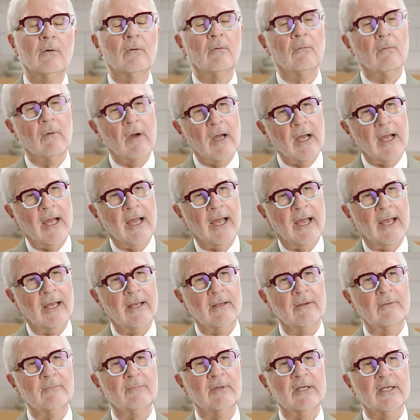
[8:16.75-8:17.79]
Why?
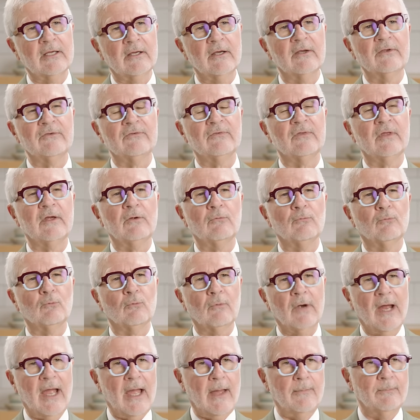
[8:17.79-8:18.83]
Because they
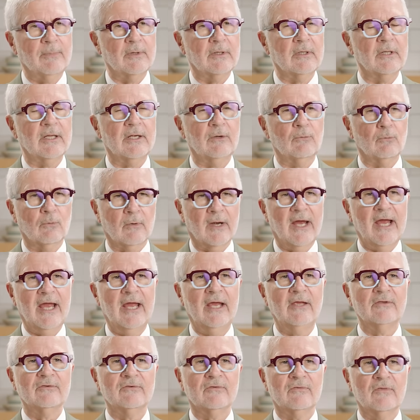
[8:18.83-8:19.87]
rapidly
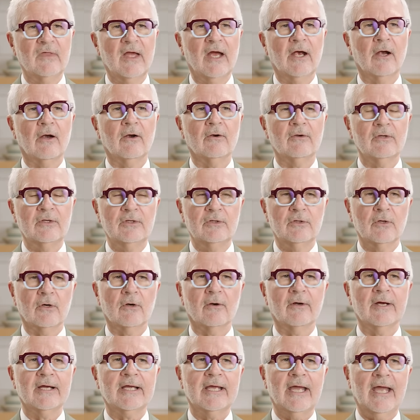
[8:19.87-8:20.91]
raise their
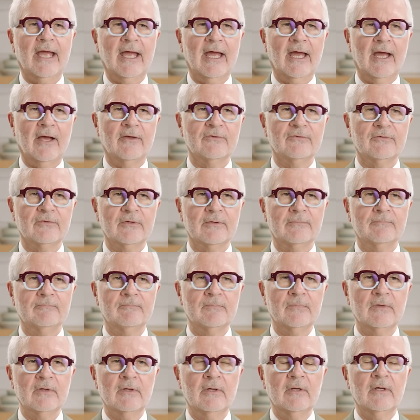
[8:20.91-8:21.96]
uric acid.
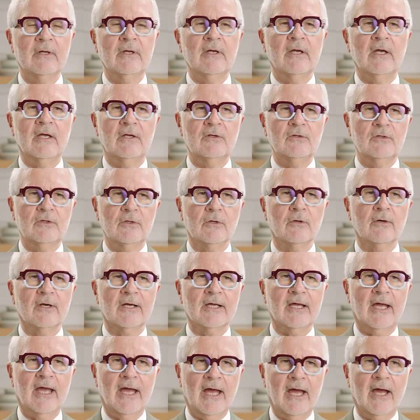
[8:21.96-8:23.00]
And
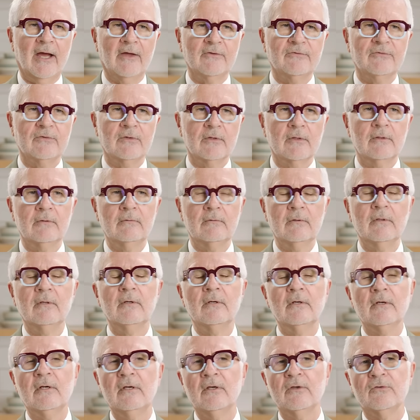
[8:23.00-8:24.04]
uric acid
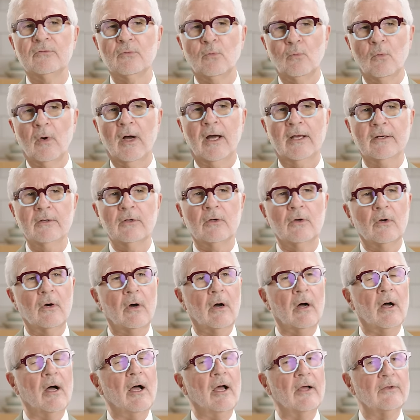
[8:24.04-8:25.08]
is what
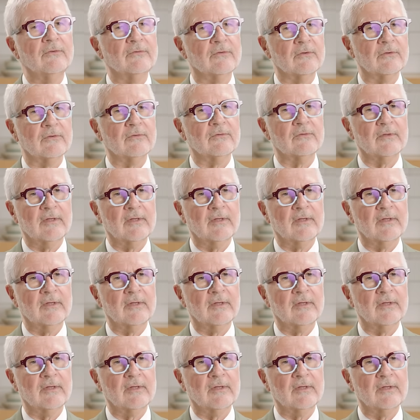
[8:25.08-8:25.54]
causes